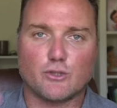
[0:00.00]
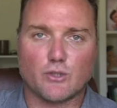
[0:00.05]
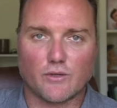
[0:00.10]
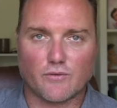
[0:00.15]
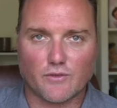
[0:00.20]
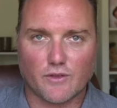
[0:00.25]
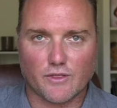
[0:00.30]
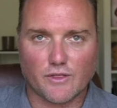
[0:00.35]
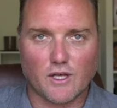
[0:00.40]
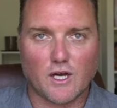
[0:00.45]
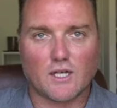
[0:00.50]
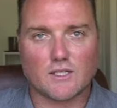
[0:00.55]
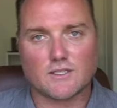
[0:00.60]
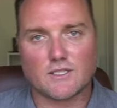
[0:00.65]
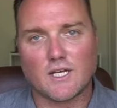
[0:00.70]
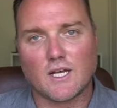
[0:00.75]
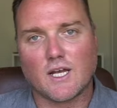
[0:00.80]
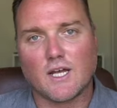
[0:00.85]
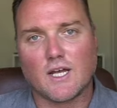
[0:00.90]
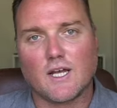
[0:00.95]
You have the thoughts,
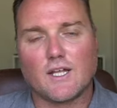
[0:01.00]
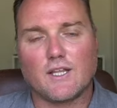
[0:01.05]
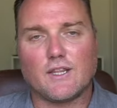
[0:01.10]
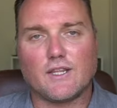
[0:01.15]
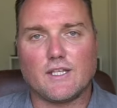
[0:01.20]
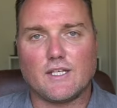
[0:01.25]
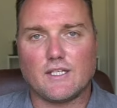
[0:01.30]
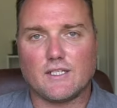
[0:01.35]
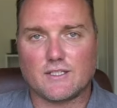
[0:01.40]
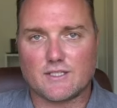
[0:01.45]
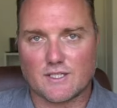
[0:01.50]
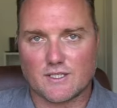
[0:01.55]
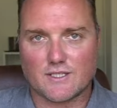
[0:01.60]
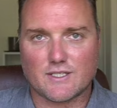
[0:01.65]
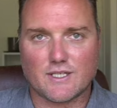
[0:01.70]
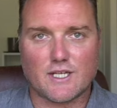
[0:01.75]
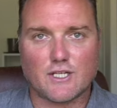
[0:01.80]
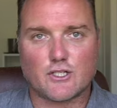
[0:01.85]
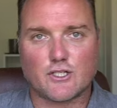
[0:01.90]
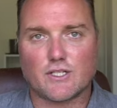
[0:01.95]
the
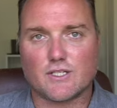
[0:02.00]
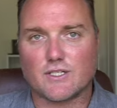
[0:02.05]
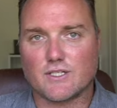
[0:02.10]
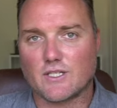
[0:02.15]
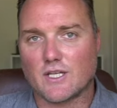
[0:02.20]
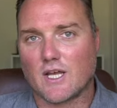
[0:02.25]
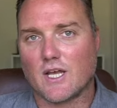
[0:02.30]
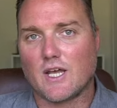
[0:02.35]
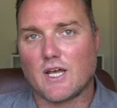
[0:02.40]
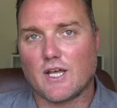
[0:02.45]
sensations,